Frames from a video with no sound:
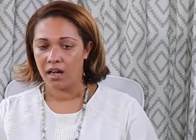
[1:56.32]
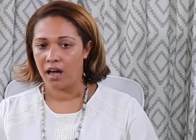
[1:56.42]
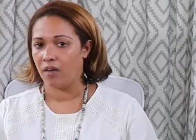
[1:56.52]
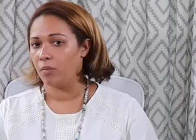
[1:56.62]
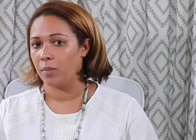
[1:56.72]

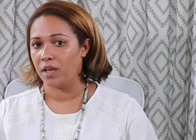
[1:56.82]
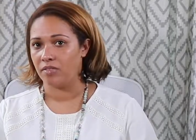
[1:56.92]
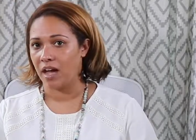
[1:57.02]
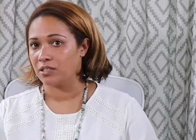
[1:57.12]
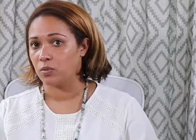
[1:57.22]
Um, and
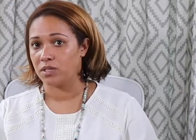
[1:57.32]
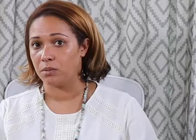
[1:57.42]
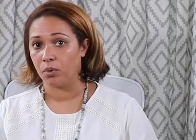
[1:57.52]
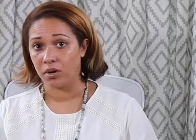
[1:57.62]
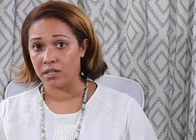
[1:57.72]
that's what's
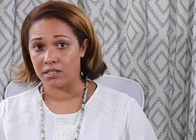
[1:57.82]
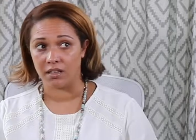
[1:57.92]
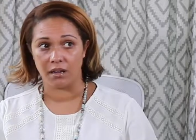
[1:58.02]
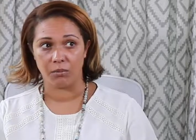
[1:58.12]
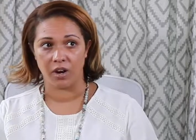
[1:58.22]
important to
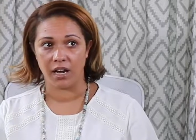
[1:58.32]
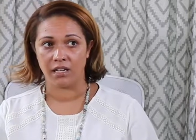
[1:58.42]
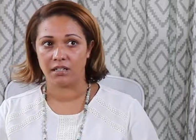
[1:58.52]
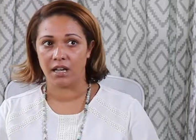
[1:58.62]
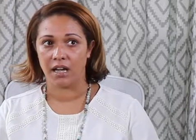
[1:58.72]
them,
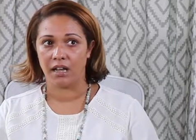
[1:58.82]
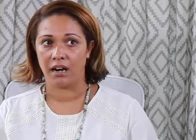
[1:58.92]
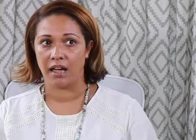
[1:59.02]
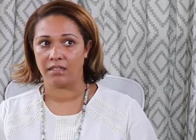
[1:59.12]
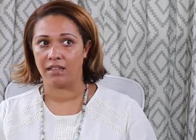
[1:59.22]
right? And
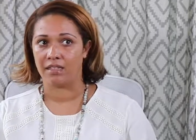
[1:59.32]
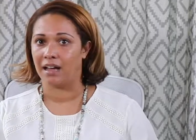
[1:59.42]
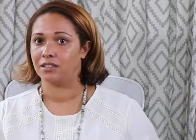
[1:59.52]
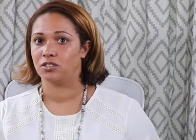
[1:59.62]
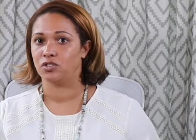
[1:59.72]
I think
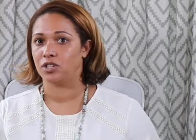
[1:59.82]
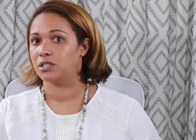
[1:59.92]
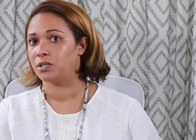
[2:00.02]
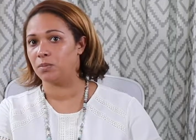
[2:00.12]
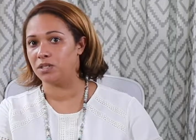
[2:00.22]
that's
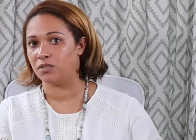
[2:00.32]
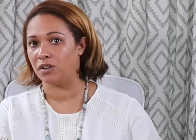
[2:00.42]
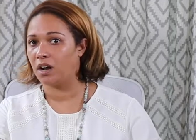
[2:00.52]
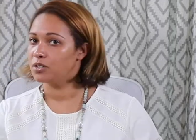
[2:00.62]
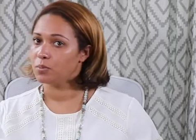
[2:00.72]
just as much of
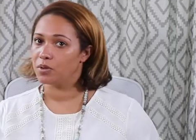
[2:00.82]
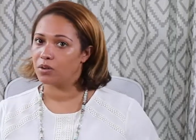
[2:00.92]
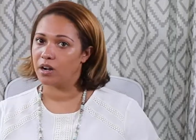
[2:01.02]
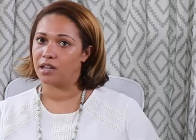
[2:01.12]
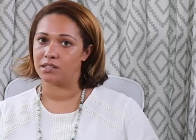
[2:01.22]
an
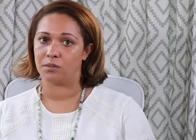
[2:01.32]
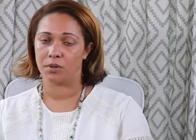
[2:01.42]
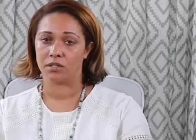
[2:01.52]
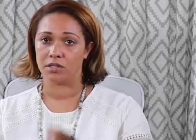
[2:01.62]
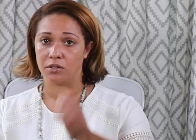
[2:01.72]
entrepreneur as the
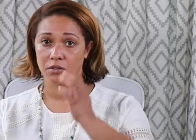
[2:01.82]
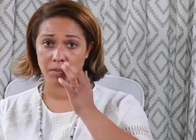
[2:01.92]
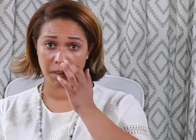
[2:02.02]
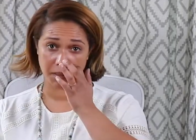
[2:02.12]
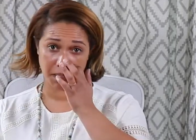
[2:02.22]
person who's
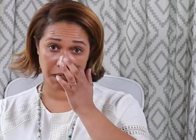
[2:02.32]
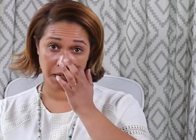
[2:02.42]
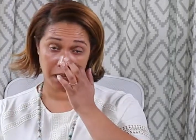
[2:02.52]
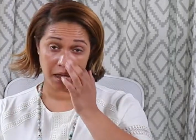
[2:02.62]
building